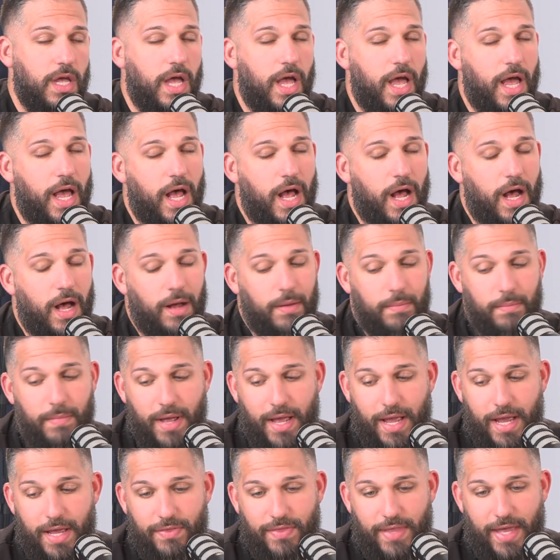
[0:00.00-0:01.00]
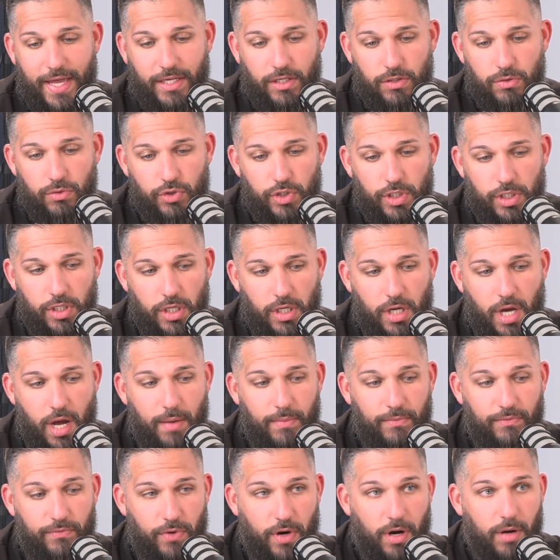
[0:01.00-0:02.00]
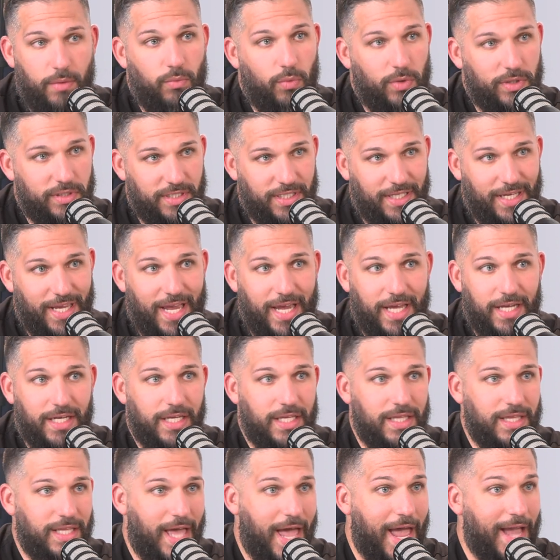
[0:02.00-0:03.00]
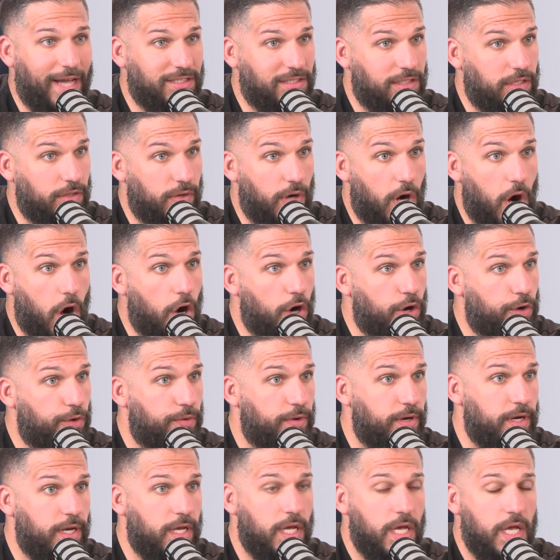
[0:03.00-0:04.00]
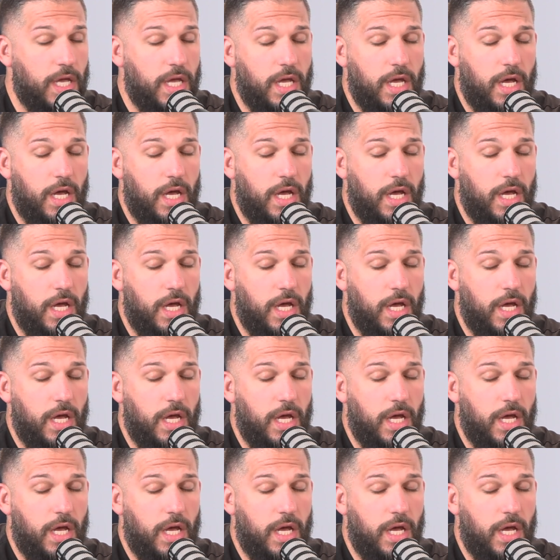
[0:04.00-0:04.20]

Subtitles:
And that usually could come from, once again, in the axillary artery,